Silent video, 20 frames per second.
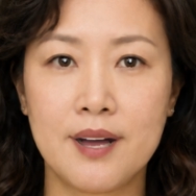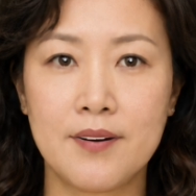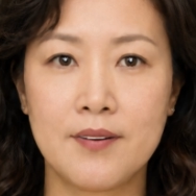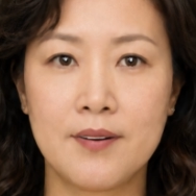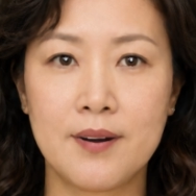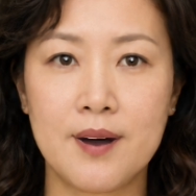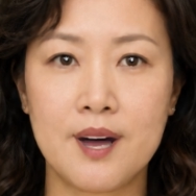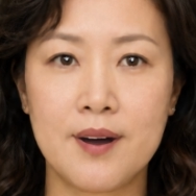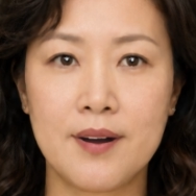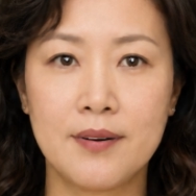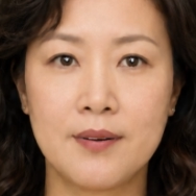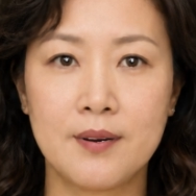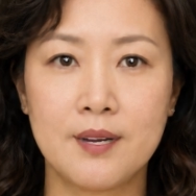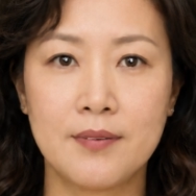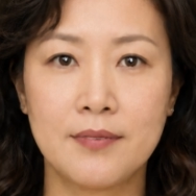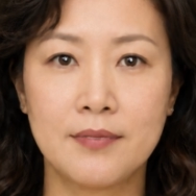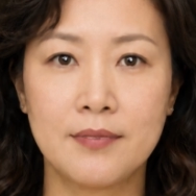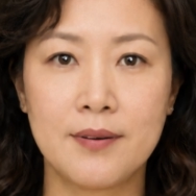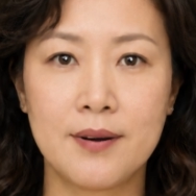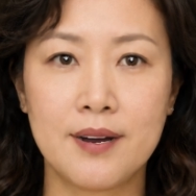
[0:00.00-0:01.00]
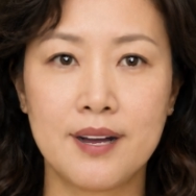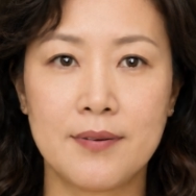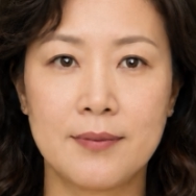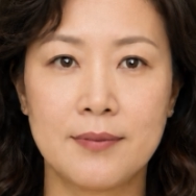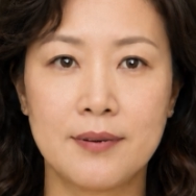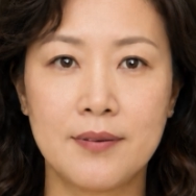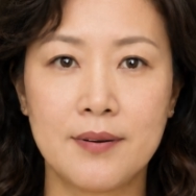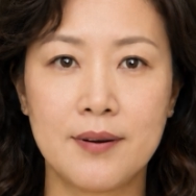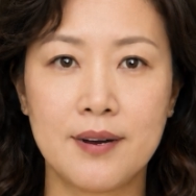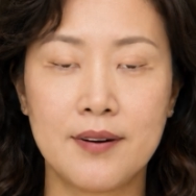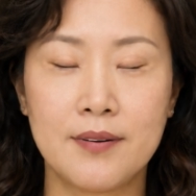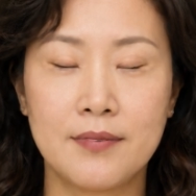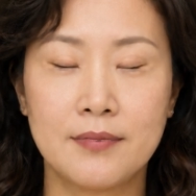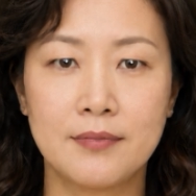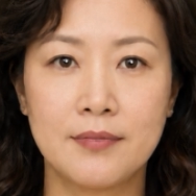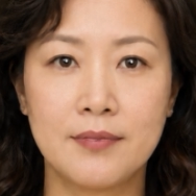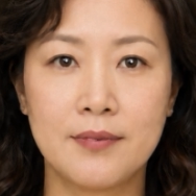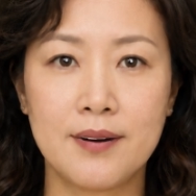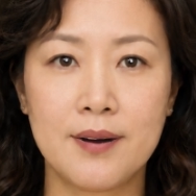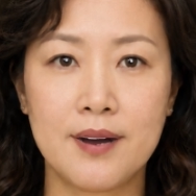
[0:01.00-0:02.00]
full walkthrough, step by step,
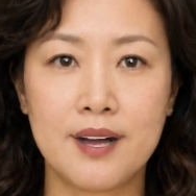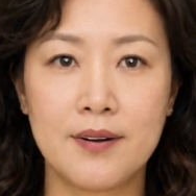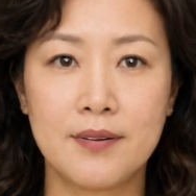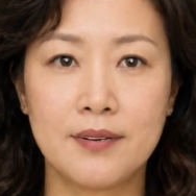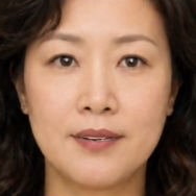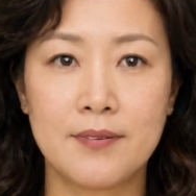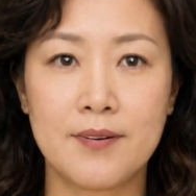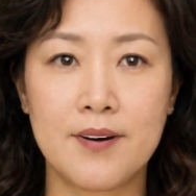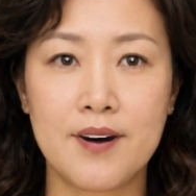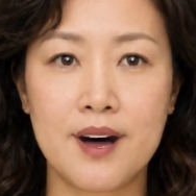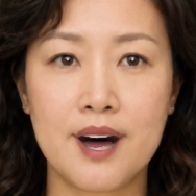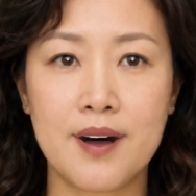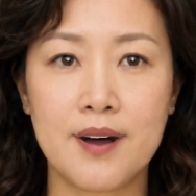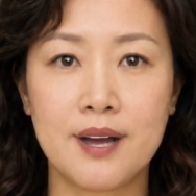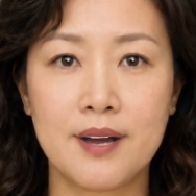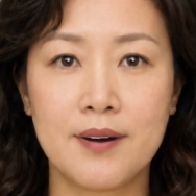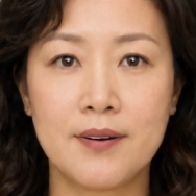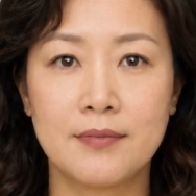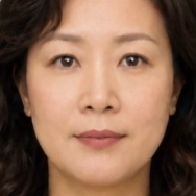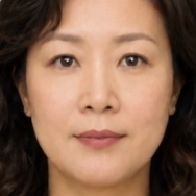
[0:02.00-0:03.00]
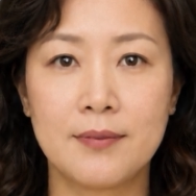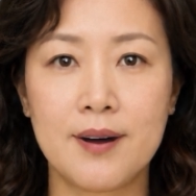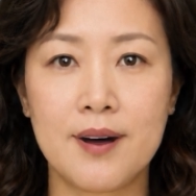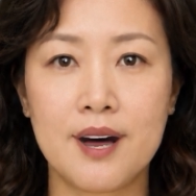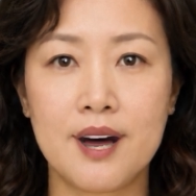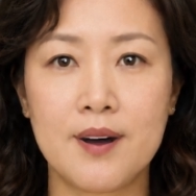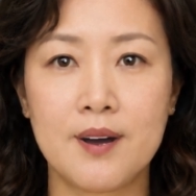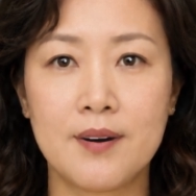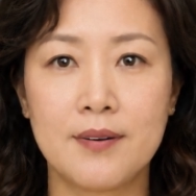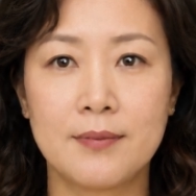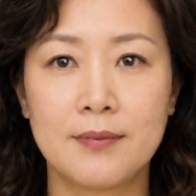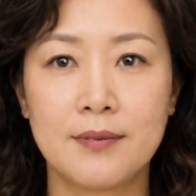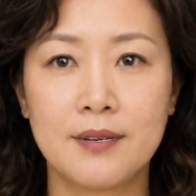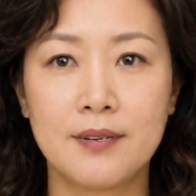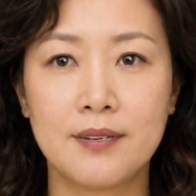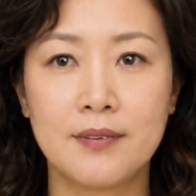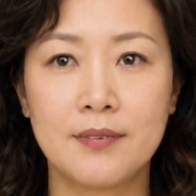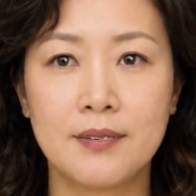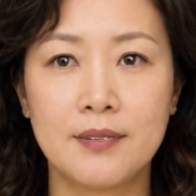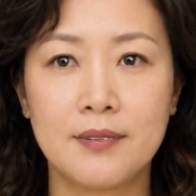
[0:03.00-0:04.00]
is at cympha.com in the cookbooks
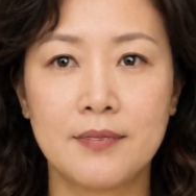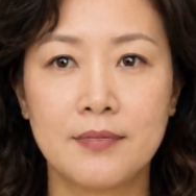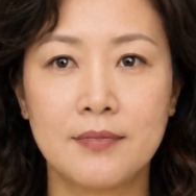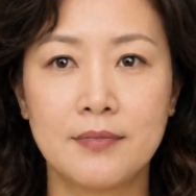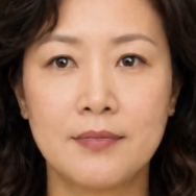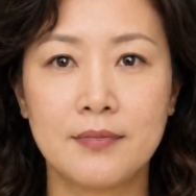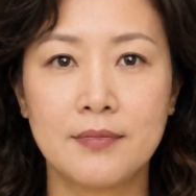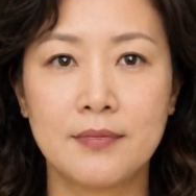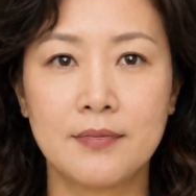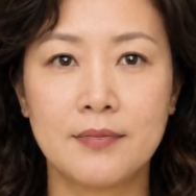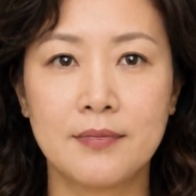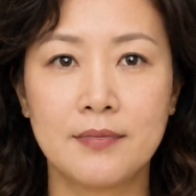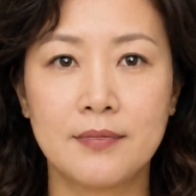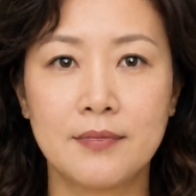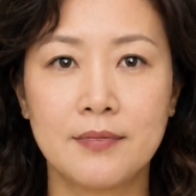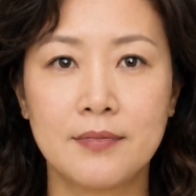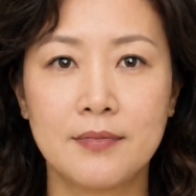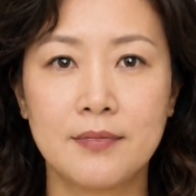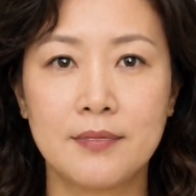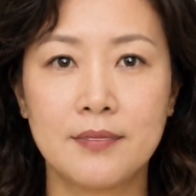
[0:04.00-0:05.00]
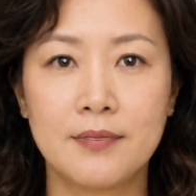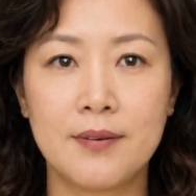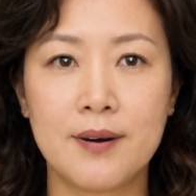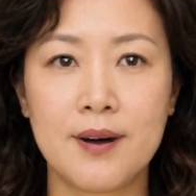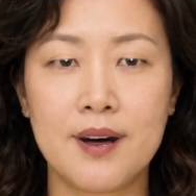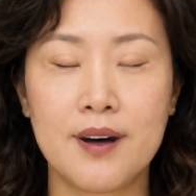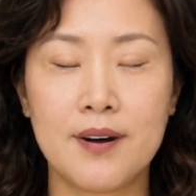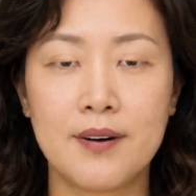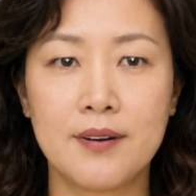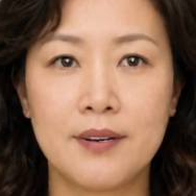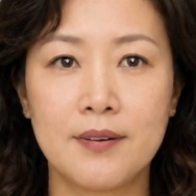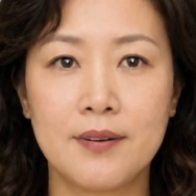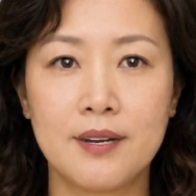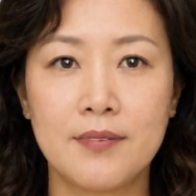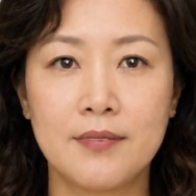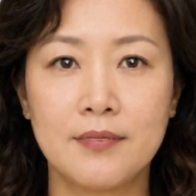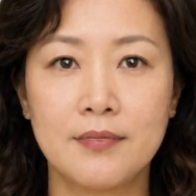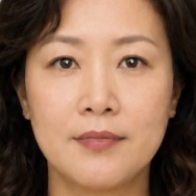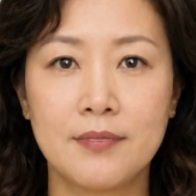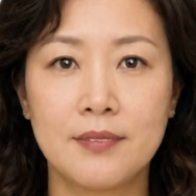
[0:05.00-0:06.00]
section. That's dozens of
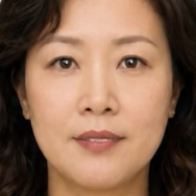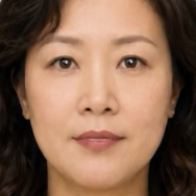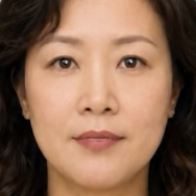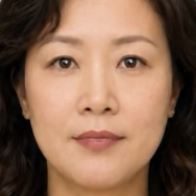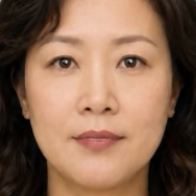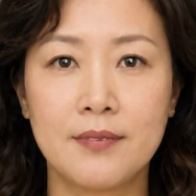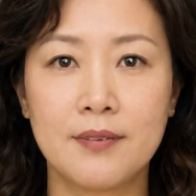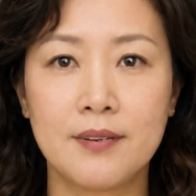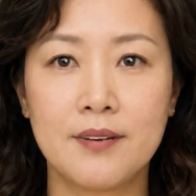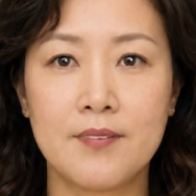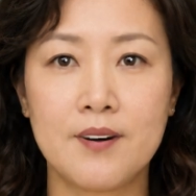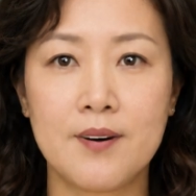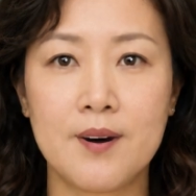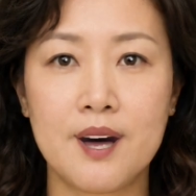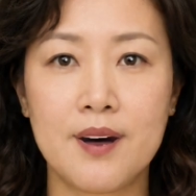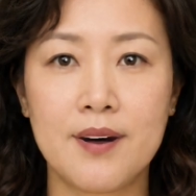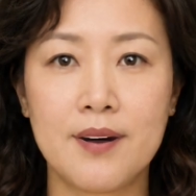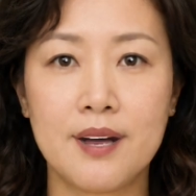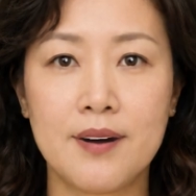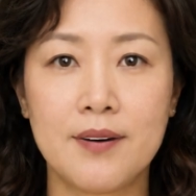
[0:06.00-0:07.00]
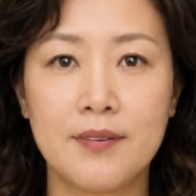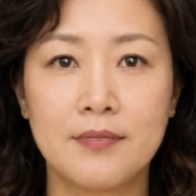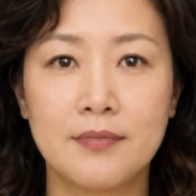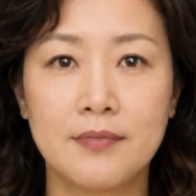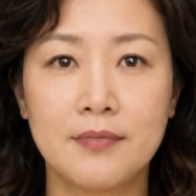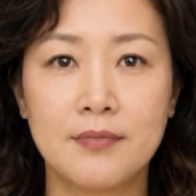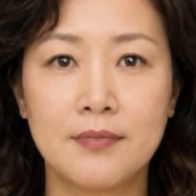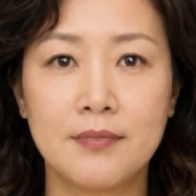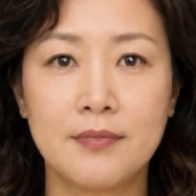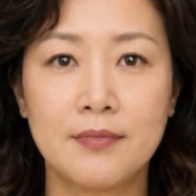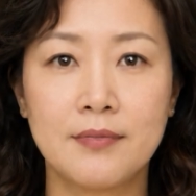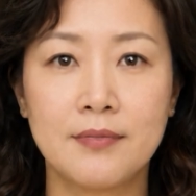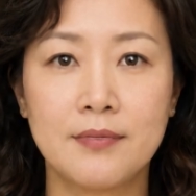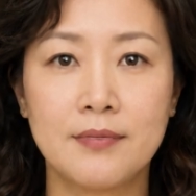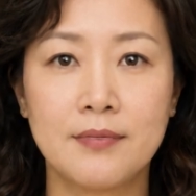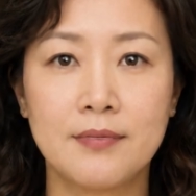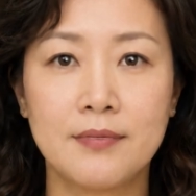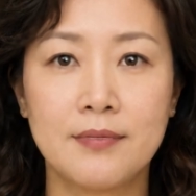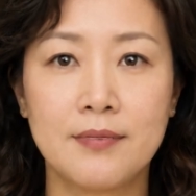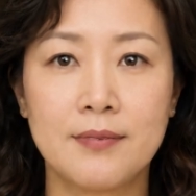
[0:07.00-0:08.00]
cases, run from one tab.
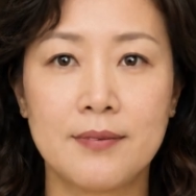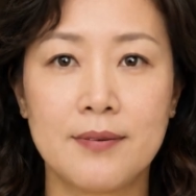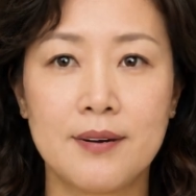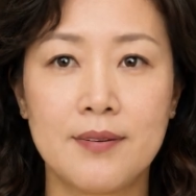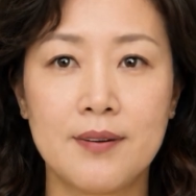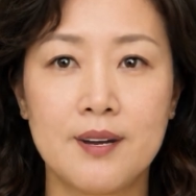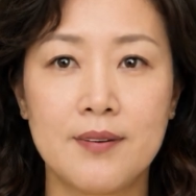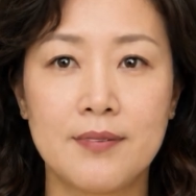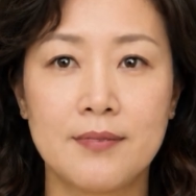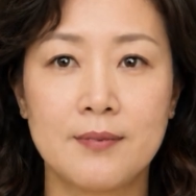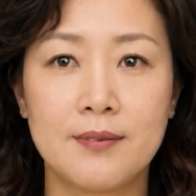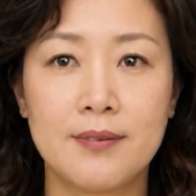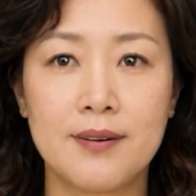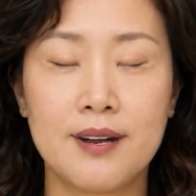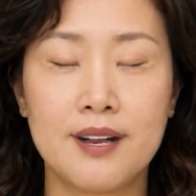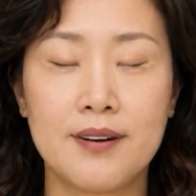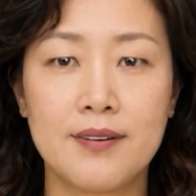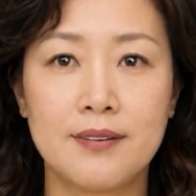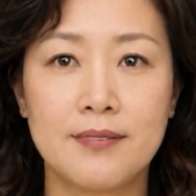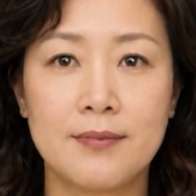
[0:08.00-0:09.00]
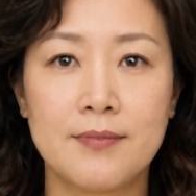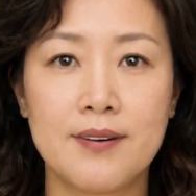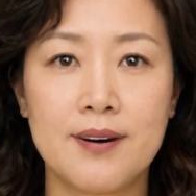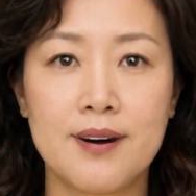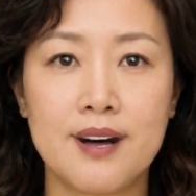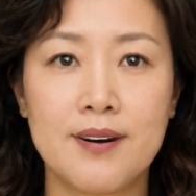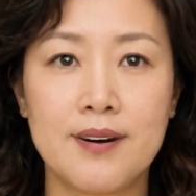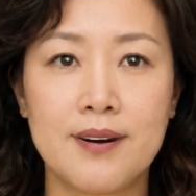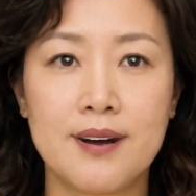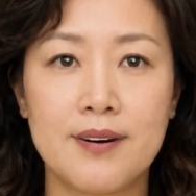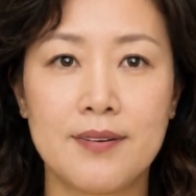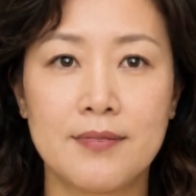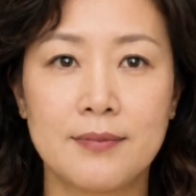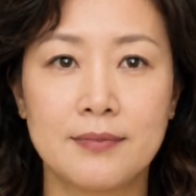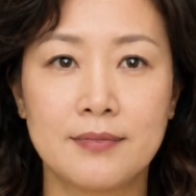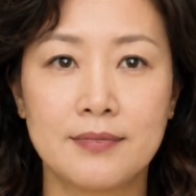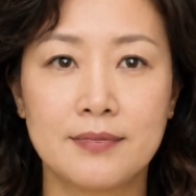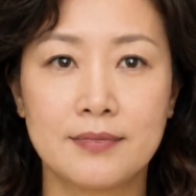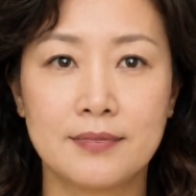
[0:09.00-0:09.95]
More cookbooks at cympha.com.